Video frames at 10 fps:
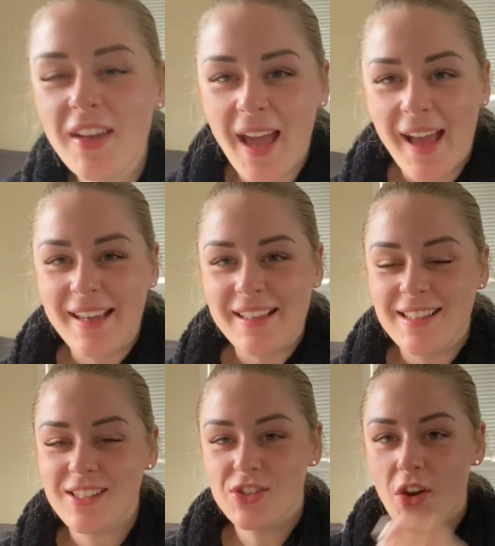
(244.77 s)
Okay,
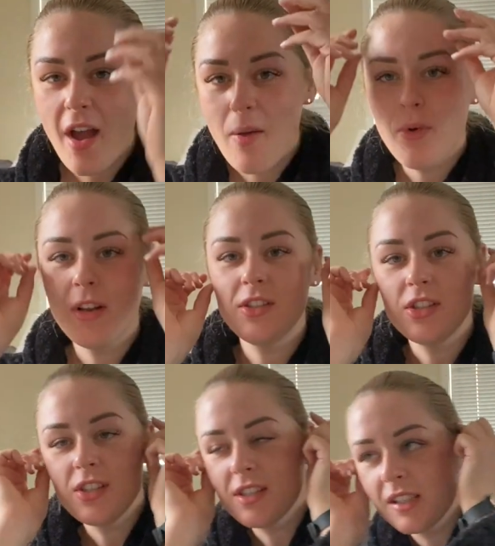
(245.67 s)
so I wanted to
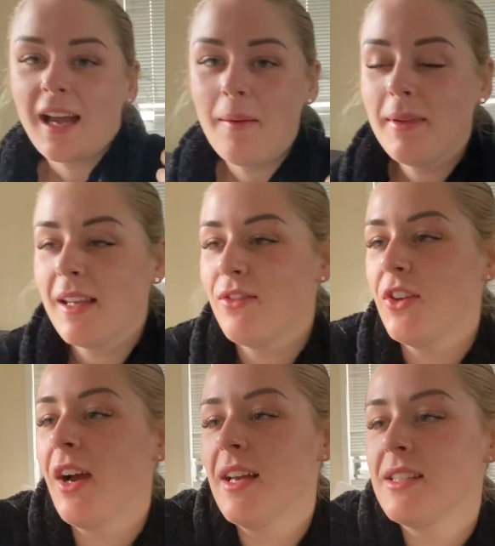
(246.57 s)
just come and give
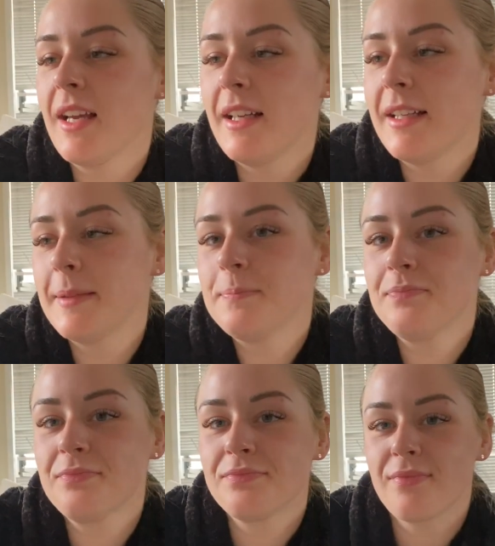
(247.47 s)
you guys like a
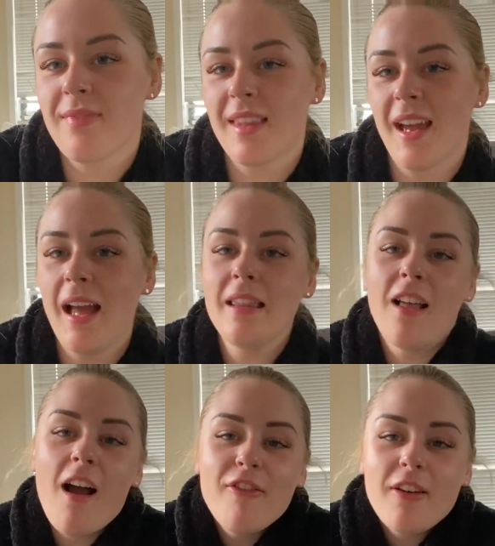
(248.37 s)

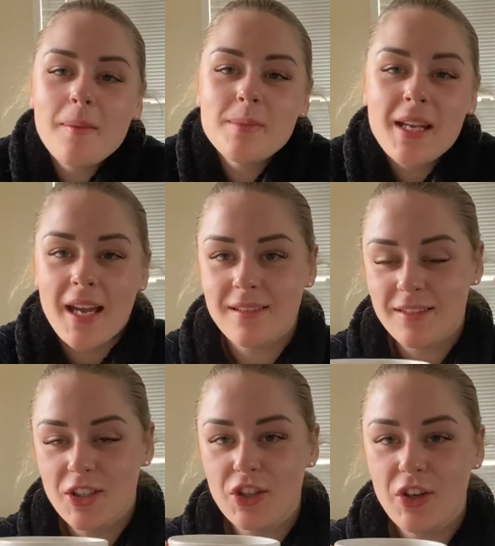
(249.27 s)
life update.
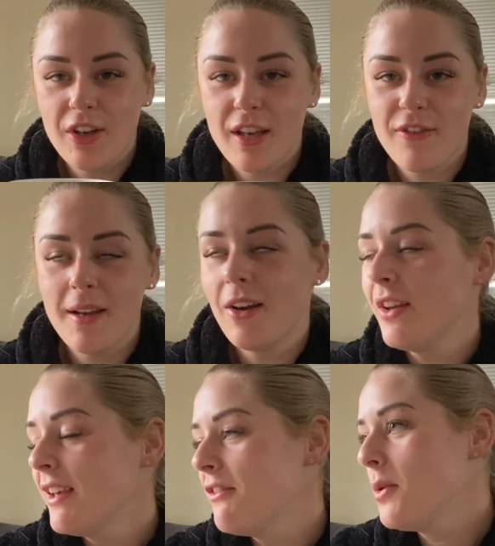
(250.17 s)
You know, if I
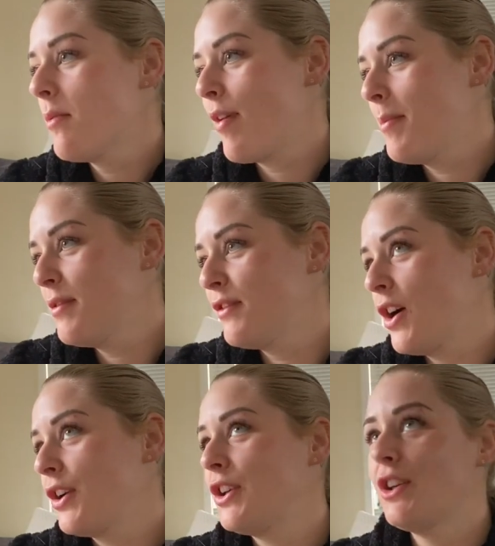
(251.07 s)
don't give you a proper
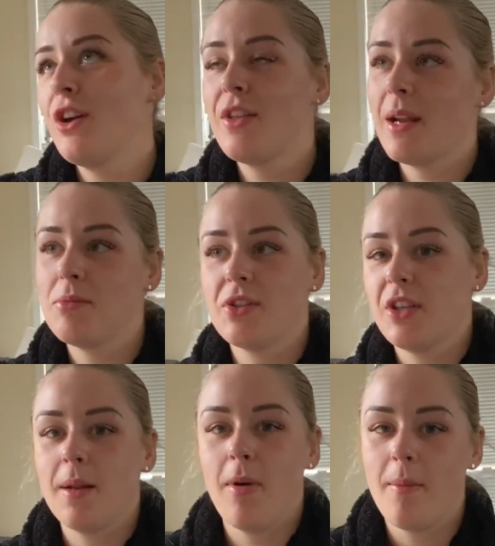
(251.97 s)
vlog, you know that I'm just
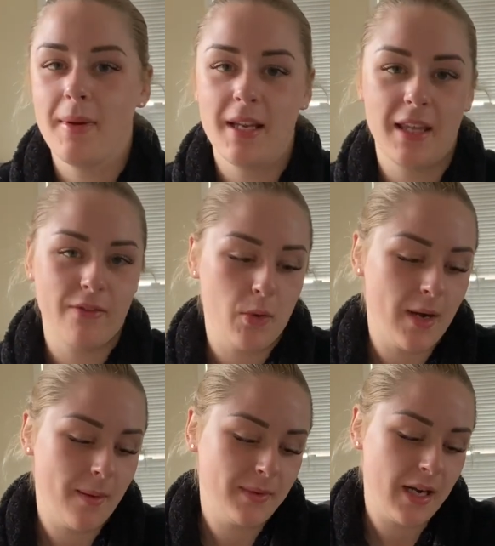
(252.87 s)
going to pop in and give you an
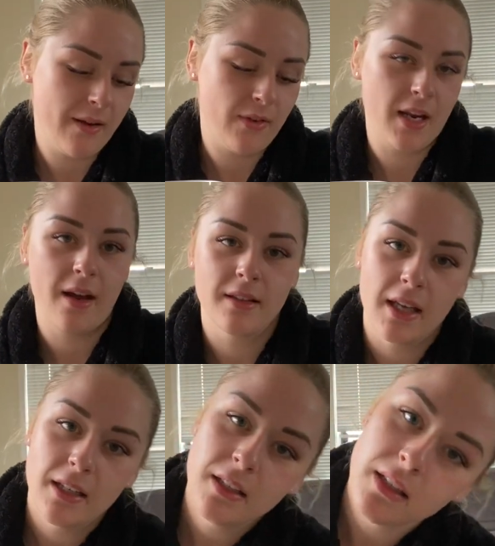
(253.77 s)
update every now and
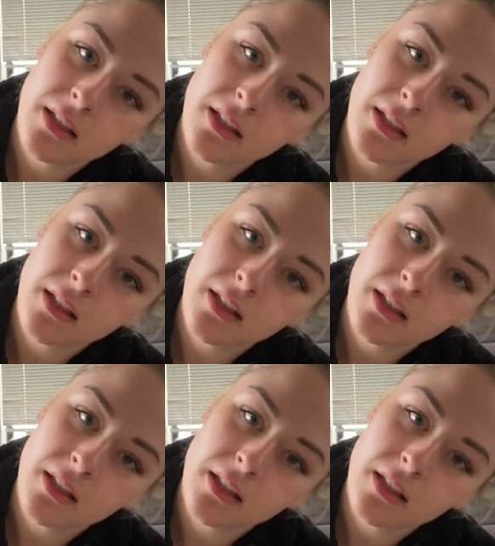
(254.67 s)
then.